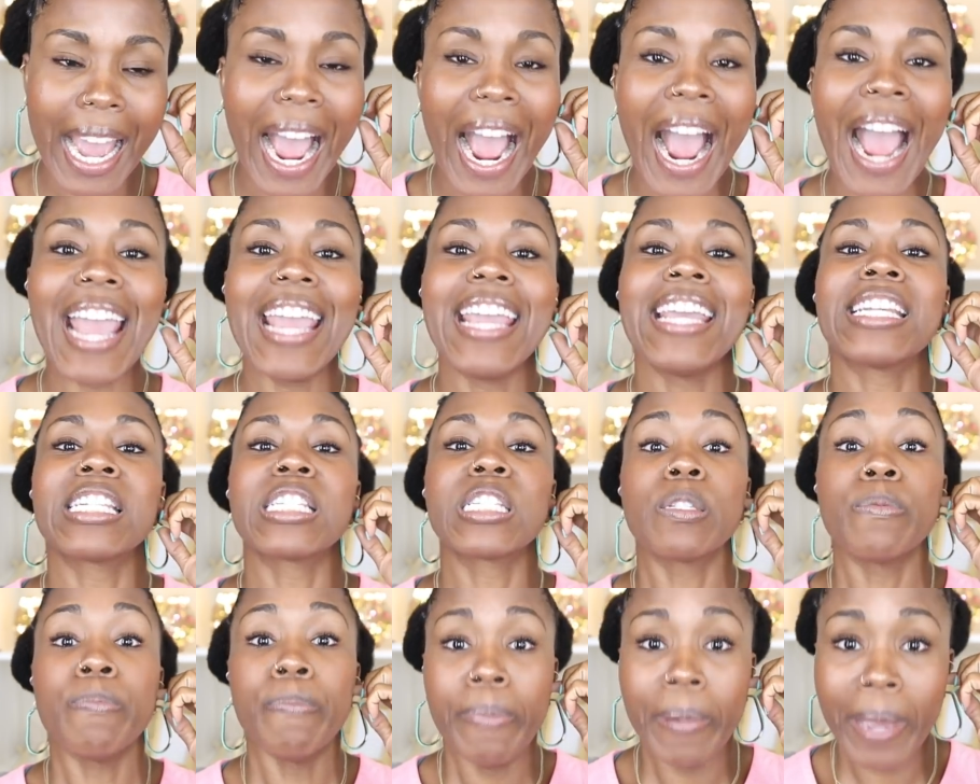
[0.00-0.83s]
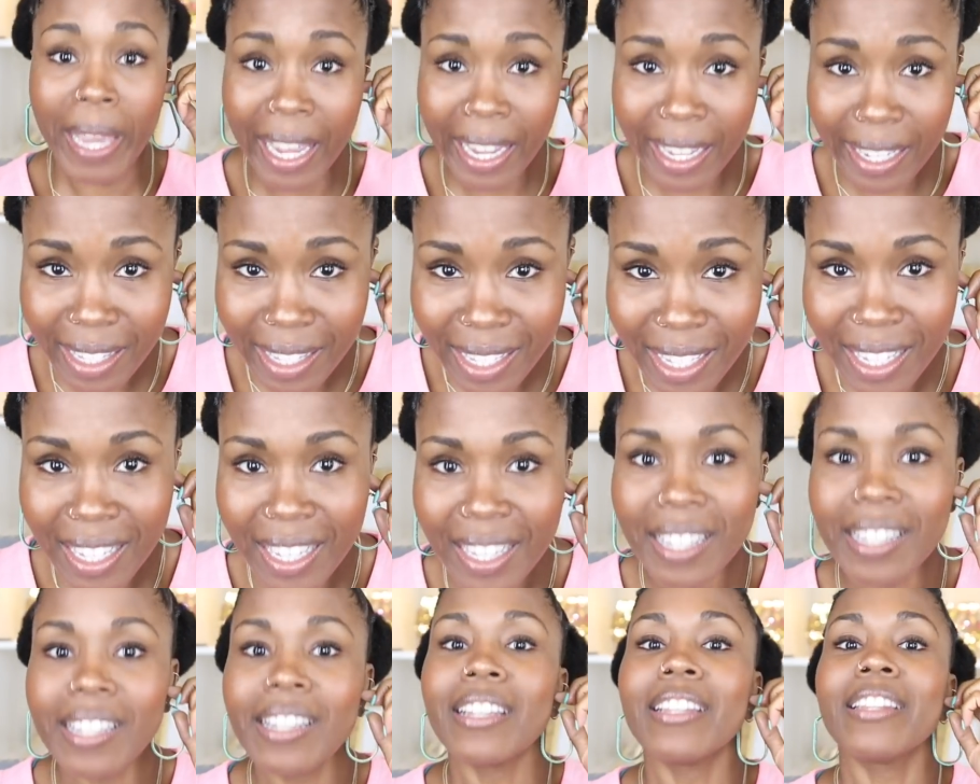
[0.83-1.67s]
I expect
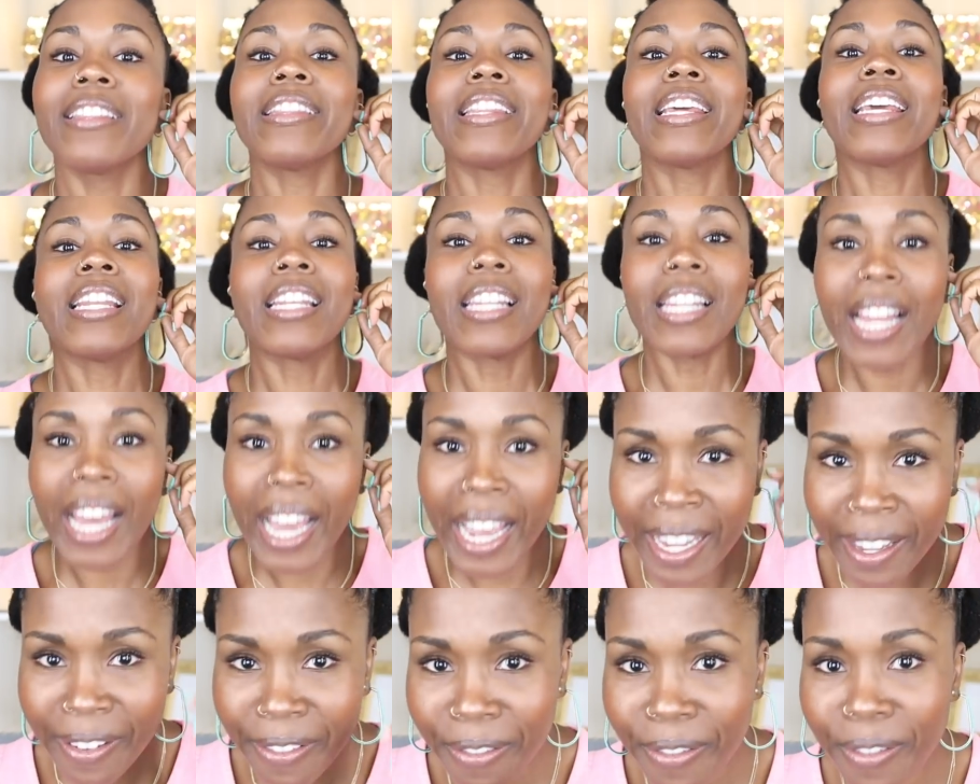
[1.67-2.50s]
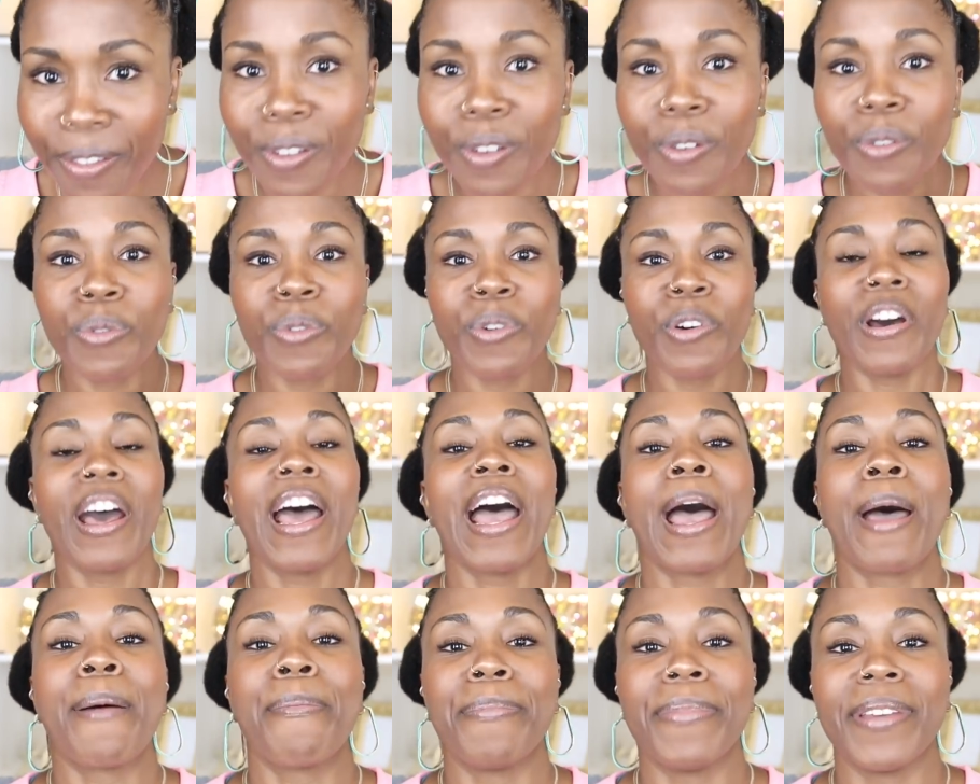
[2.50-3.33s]
that life will
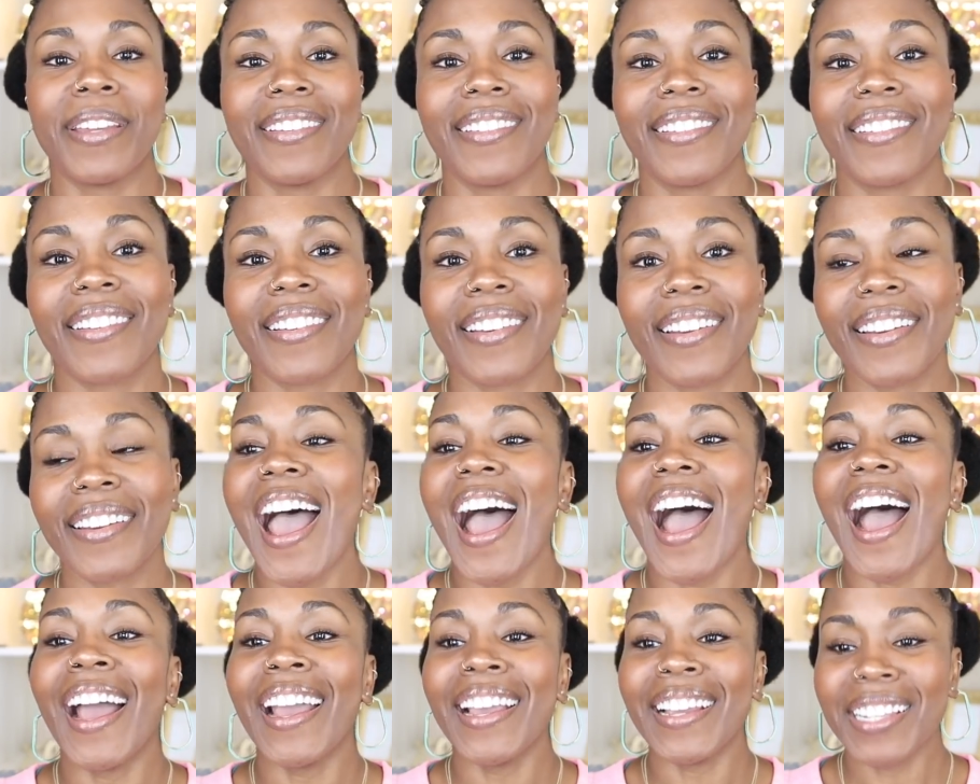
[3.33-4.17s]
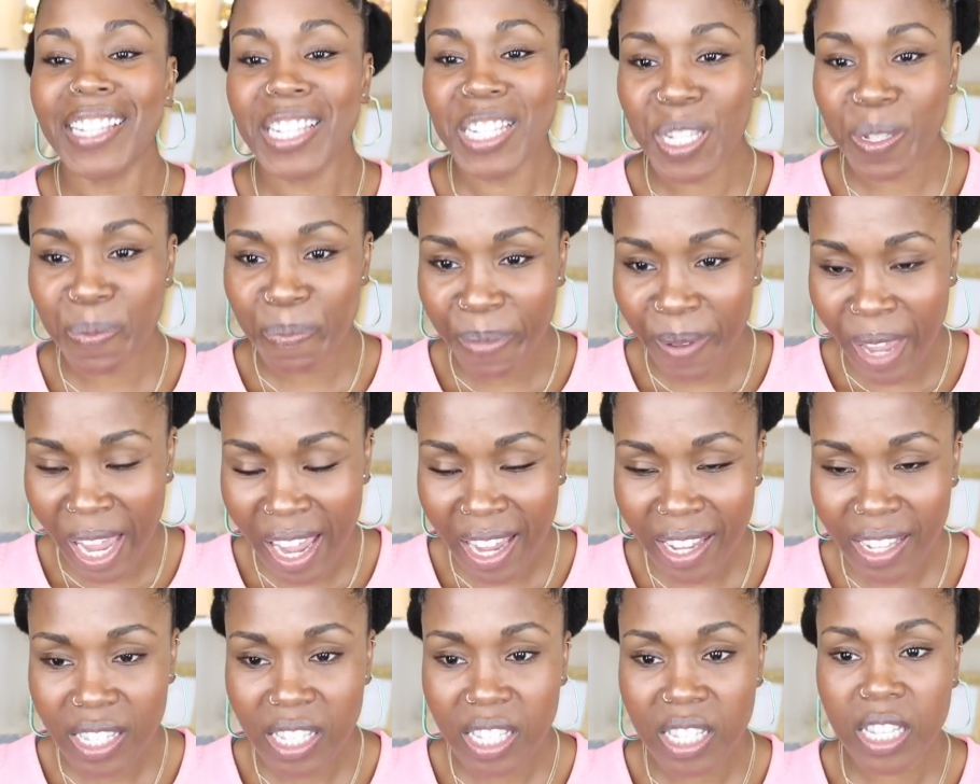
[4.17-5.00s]
happen I
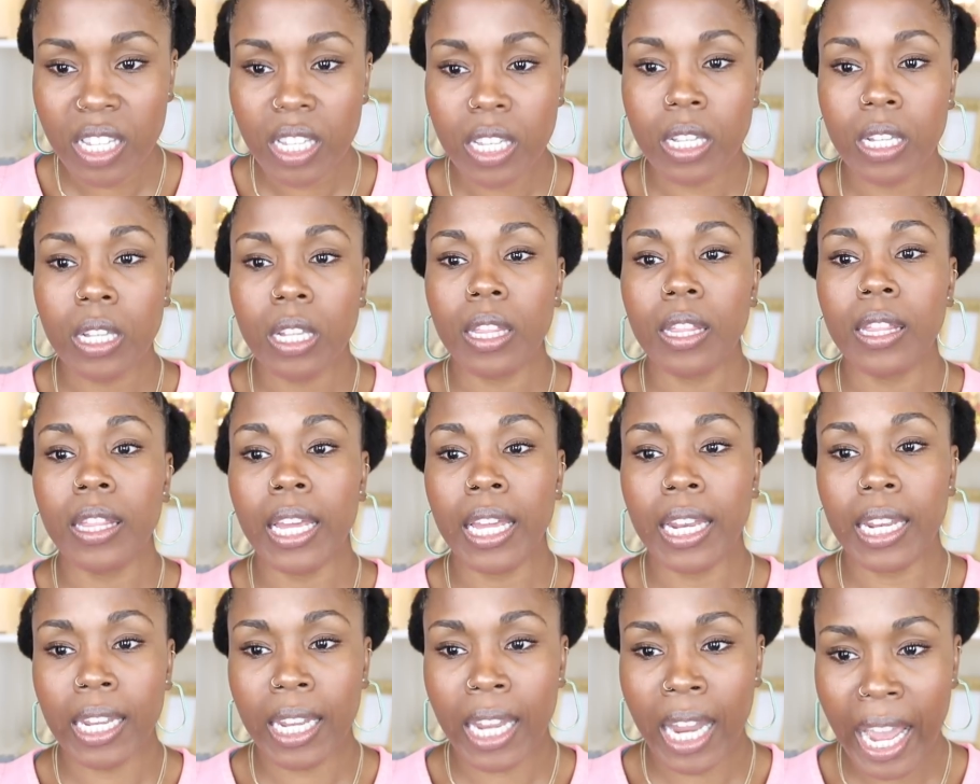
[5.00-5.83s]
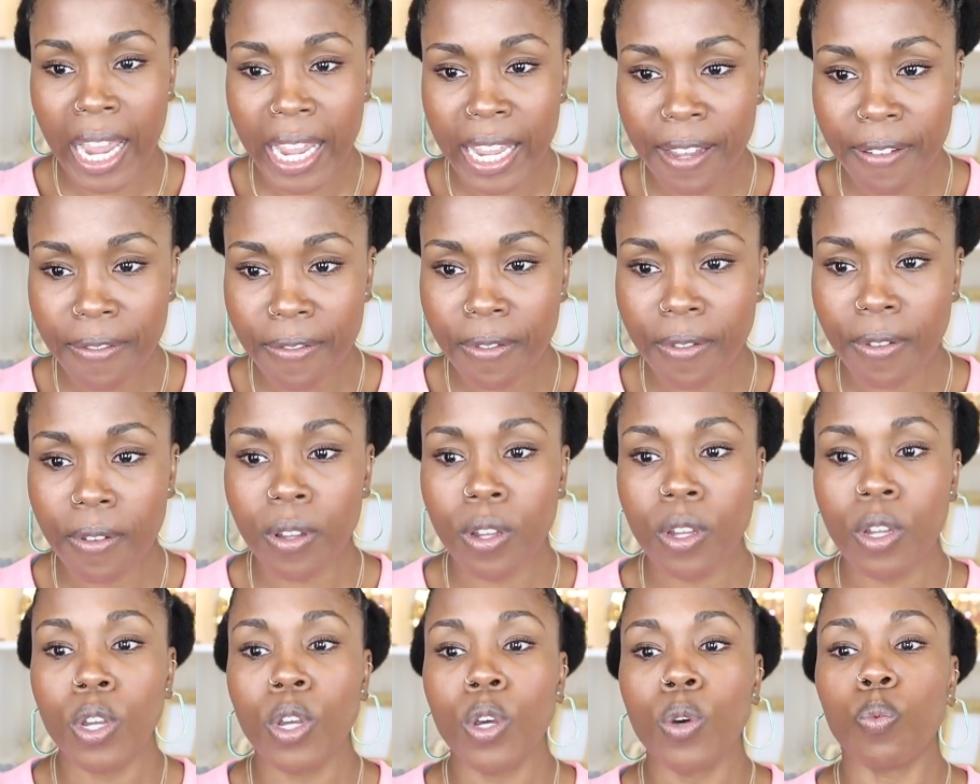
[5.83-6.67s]
expect that life
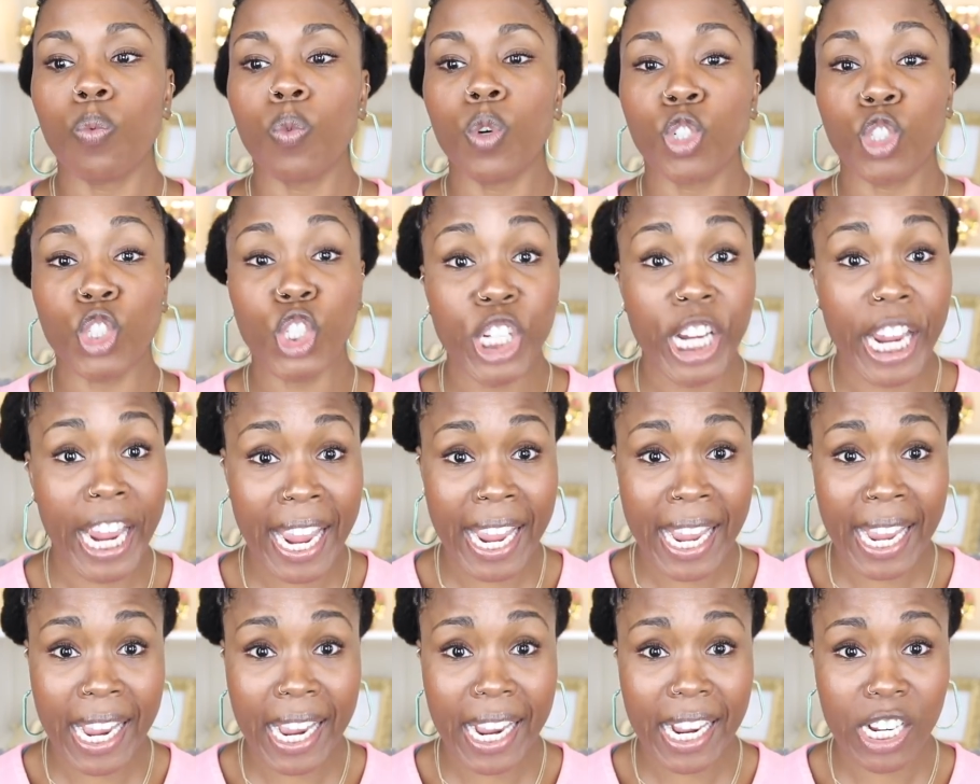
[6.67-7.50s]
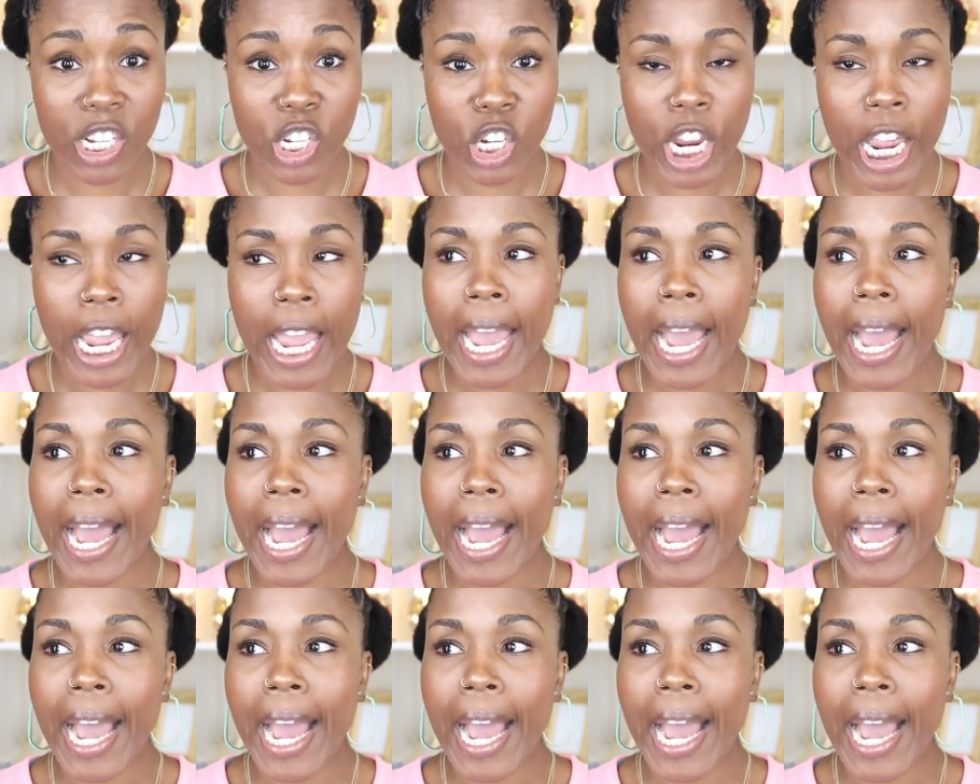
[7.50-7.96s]
will change.